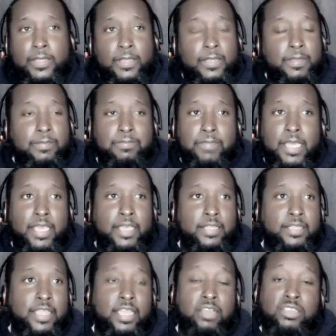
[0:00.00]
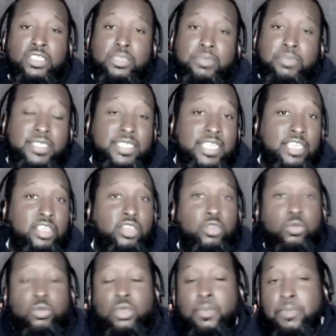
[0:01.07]
uh, man, the L G B T
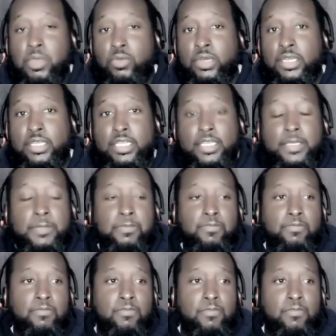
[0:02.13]
Q community,